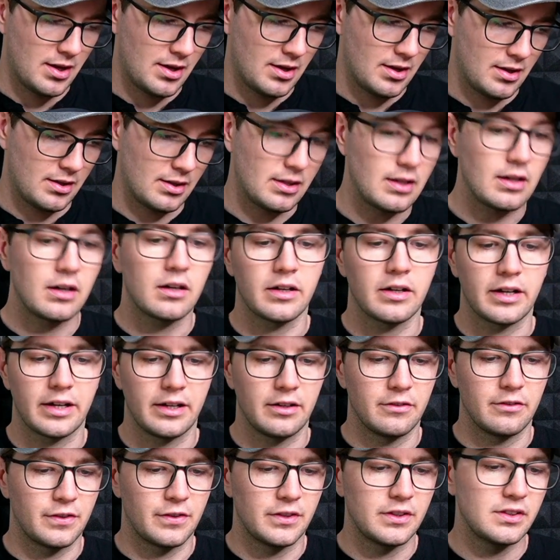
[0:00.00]
Young
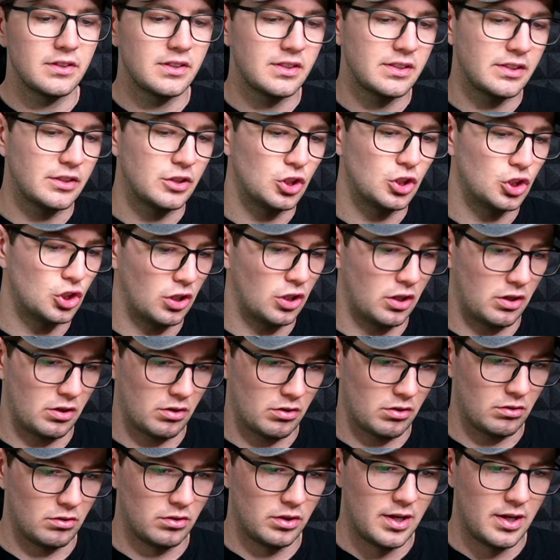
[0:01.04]
infants in
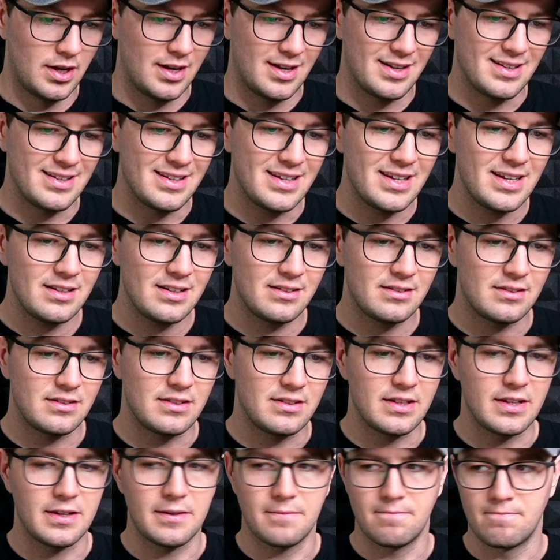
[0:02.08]
general need
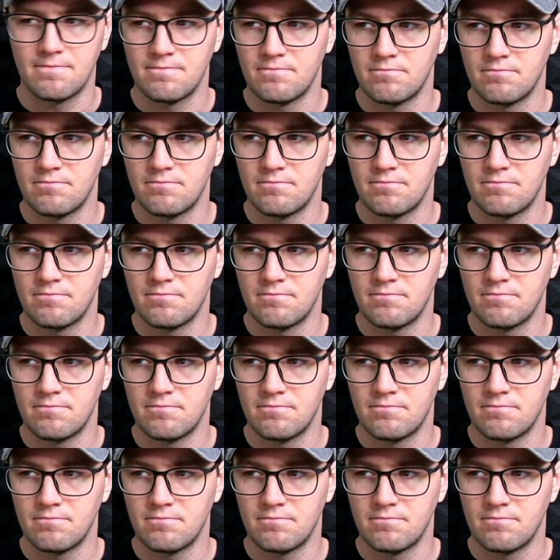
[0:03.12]
the